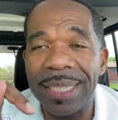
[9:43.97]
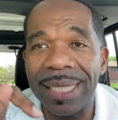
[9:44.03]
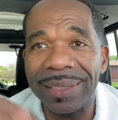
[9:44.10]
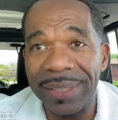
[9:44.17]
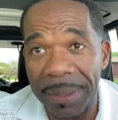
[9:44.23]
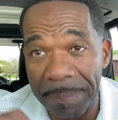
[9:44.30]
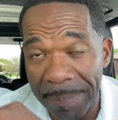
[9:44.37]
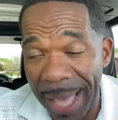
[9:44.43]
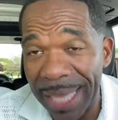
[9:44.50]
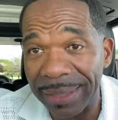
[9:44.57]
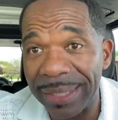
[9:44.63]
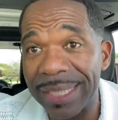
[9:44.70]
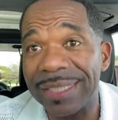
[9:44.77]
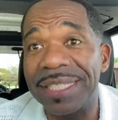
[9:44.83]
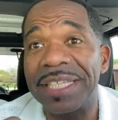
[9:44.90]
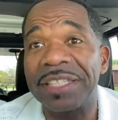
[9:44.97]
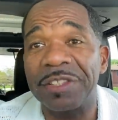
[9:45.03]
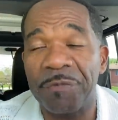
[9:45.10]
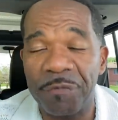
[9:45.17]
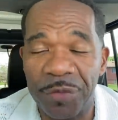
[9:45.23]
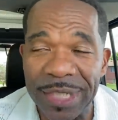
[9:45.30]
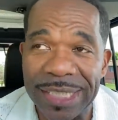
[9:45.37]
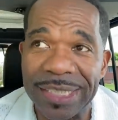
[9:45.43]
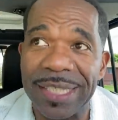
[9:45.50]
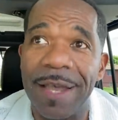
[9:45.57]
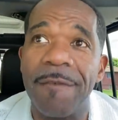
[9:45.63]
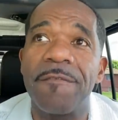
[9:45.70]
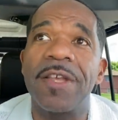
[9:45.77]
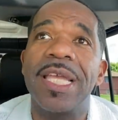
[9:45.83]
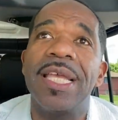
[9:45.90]
Click my links and get the free
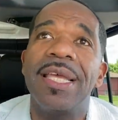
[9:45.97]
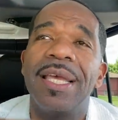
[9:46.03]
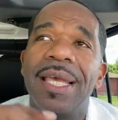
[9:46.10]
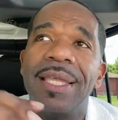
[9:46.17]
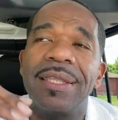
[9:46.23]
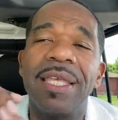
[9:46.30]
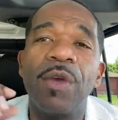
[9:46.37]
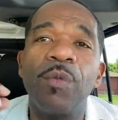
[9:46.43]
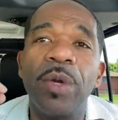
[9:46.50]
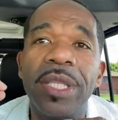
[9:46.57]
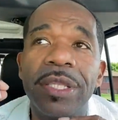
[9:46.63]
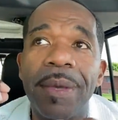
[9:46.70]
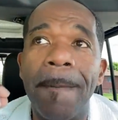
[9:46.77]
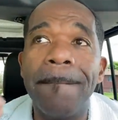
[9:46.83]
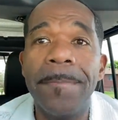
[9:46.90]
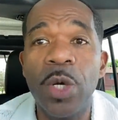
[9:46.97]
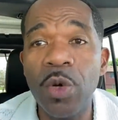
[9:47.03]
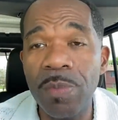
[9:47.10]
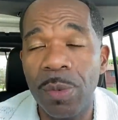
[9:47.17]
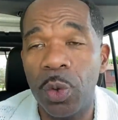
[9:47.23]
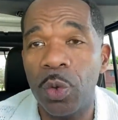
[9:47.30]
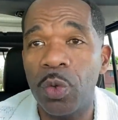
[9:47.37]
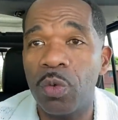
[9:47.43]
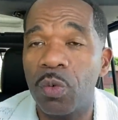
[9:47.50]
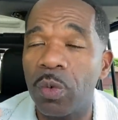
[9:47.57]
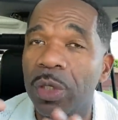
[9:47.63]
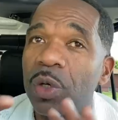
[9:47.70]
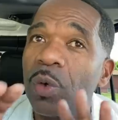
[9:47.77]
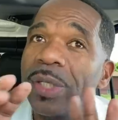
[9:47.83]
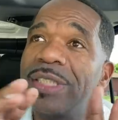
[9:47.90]
stuff. And then with MooMoo,
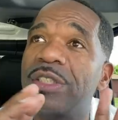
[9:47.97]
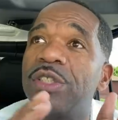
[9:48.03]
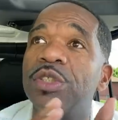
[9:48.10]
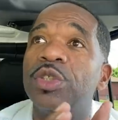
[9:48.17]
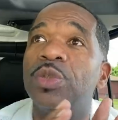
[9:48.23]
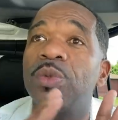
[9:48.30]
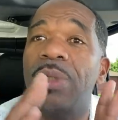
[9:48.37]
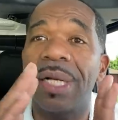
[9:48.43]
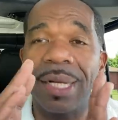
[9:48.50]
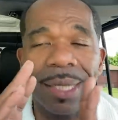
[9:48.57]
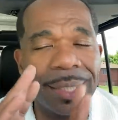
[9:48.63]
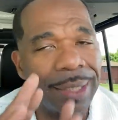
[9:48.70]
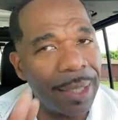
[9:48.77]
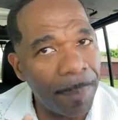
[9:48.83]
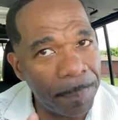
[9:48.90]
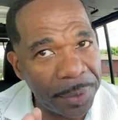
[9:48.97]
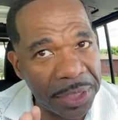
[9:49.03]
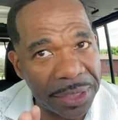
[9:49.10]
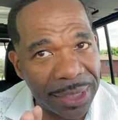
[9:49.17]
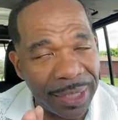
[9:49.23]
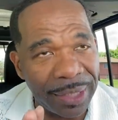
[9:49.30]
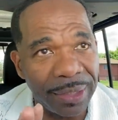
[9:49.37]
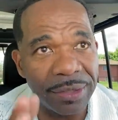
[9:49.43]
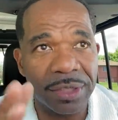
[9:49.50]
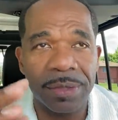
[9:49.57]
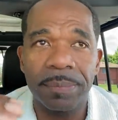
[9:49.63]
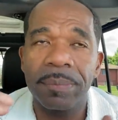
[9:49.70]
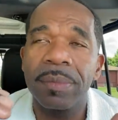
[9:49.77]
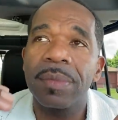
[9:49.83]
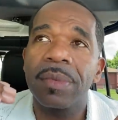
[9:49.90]
we're going to do a couple of things.
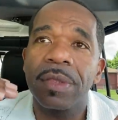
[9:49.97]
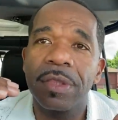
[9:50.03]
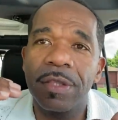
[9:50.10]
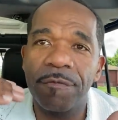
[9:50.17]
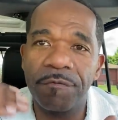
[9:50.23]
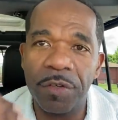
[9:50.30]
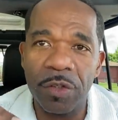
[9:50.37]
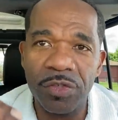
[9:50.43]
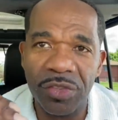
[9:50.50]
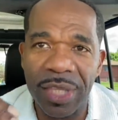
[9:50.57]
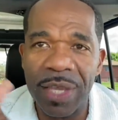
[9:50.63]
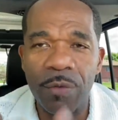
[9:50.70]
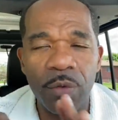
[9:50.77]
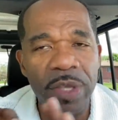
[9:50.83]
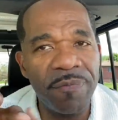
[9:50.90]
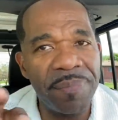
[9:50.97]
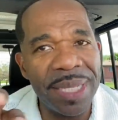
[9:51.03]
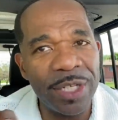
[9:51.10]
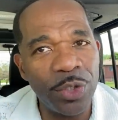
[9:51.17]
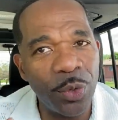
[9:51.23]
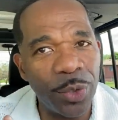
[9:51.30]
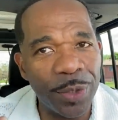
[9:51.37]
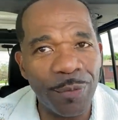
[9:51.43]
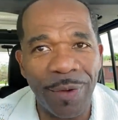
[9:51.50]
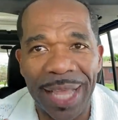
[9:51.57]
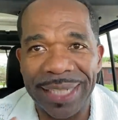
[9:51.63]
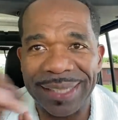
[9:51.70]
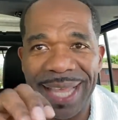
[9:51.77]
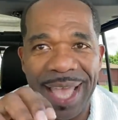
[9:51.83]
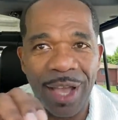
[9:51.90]
The first thing we've been doing
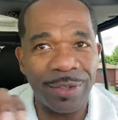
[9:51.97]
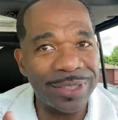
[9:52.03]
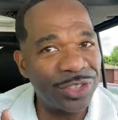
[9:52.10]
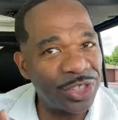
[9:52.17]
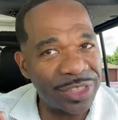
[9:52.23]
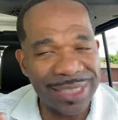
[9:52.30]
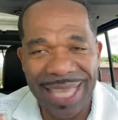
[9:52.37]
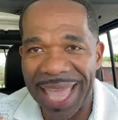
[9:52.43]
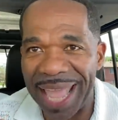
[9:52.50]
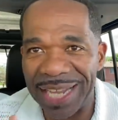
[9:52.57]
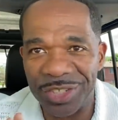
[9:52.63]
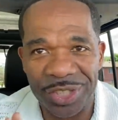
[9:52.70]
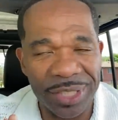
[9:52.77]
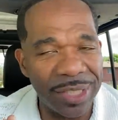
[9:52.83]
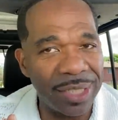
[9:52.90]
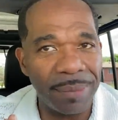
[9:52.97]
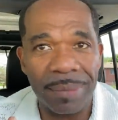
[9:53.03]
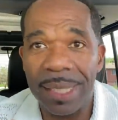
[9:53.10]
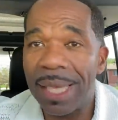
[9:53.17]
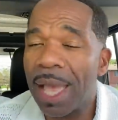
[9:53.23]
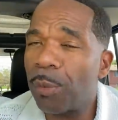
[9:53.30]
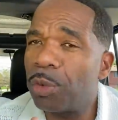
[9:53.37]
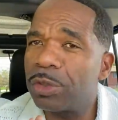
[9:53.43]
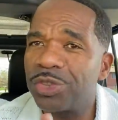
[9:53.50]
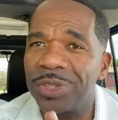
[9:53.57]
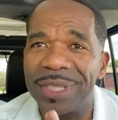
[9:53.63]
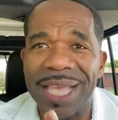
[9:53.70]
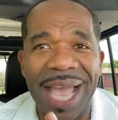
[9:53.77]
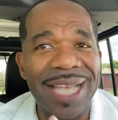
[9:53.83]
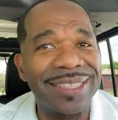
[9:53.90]
right now is just cashing up. I want you
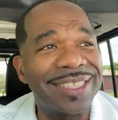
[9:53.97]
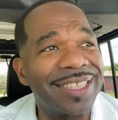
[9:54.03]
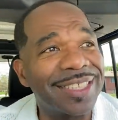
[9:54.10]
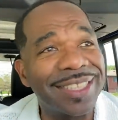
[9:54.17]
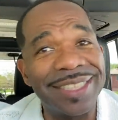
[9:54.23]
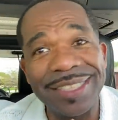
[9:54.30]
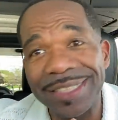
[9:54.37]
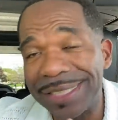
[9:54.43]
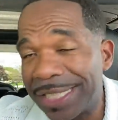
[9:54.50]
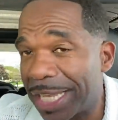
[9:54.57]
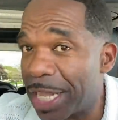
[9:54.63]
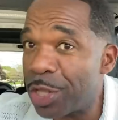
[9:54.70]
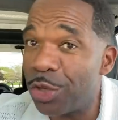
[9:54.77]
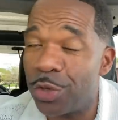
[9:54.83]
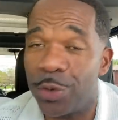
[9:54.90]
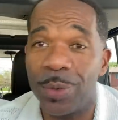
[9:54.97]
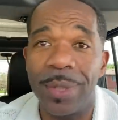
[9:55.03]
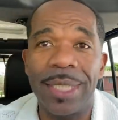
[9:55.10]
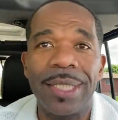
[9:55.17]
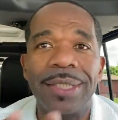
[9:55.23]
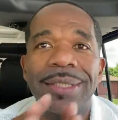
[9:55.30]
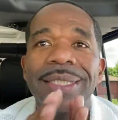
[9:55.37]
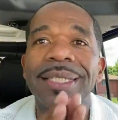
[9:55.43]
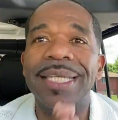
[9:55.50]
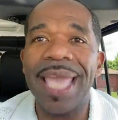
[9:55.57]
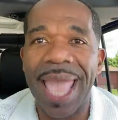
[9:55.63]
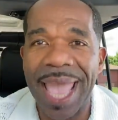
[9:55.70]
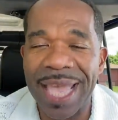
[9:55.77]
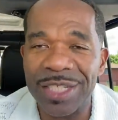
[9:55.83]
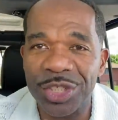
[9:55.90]
guys to continue to
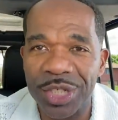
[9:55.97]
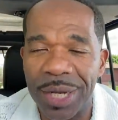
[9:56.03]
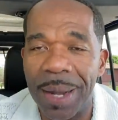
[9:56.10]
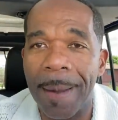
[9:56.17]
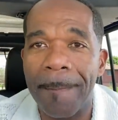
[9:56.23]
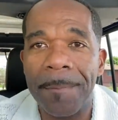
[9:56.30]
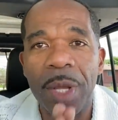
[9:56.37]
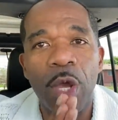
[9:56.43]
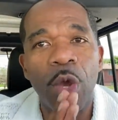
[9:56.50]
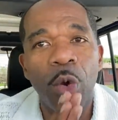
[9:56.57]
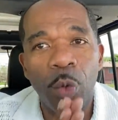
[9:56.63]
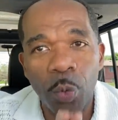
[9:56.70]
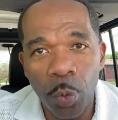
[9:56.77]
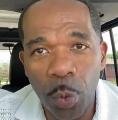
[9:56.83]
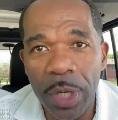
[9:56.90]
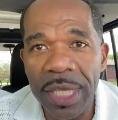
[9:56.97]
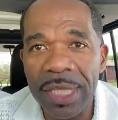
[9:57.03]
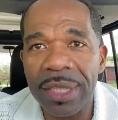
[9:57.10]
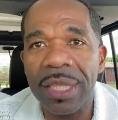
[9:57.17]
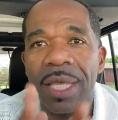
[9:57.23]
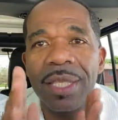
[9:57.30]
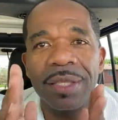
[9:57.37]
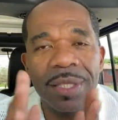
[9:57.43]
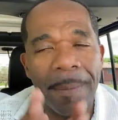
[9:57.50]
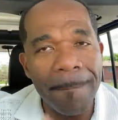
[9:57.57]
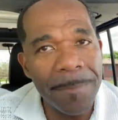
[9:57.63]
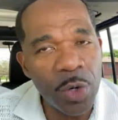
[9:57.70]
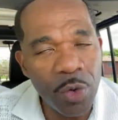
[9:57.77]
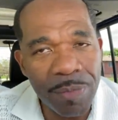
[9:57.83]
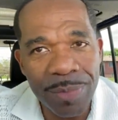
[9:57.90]
cash up with the
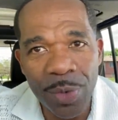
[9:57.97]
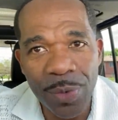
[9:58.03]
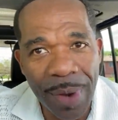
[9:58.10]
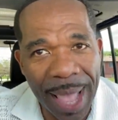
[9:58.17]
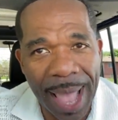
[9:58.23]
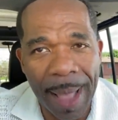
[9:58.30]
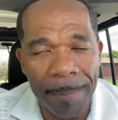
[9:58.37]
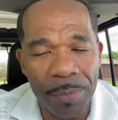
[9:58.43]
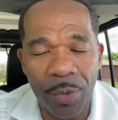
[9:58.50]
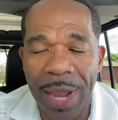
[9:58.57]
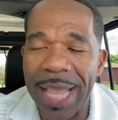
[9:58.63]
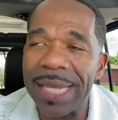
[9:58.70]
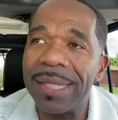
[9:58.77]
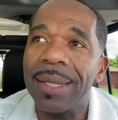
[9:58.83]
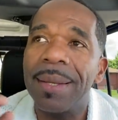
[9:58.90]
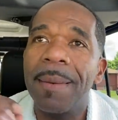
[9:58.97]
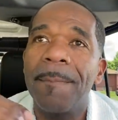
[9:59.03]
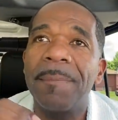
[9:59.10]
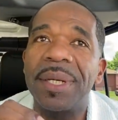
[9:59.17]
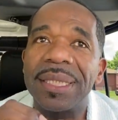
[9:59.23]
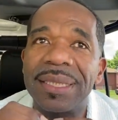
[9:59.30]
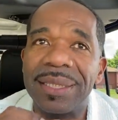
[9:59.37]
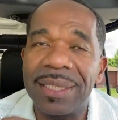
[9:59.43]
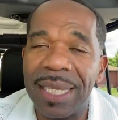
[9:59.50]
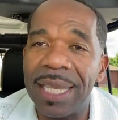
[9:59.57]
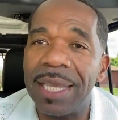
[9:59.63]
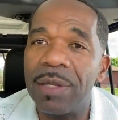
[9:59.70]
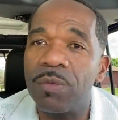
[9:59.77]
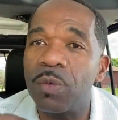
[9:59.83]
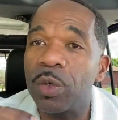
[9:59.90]
MooMoo app, right? But
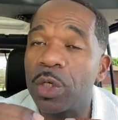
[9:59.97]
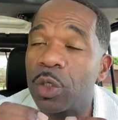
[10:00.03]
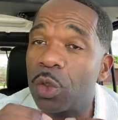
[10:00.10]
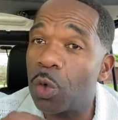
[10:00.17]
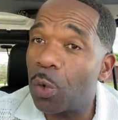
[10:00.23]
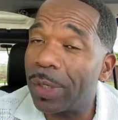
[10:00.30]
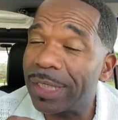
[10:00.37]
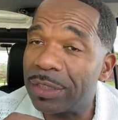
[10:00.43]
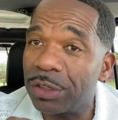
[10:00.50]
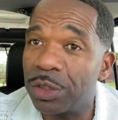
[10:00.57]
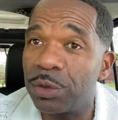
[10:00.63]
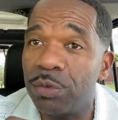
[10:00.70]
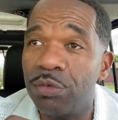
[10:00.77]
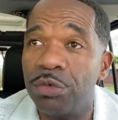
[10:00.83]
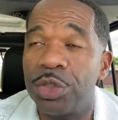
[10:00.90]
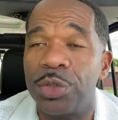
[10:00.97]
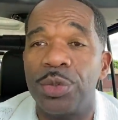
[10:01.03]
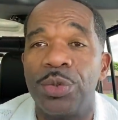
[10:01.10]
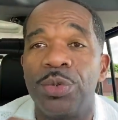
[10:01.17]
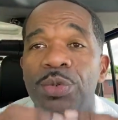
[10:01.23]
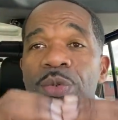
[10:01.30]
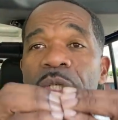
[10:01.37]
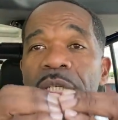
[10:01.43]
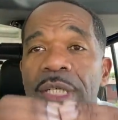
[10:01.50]
then we're going to do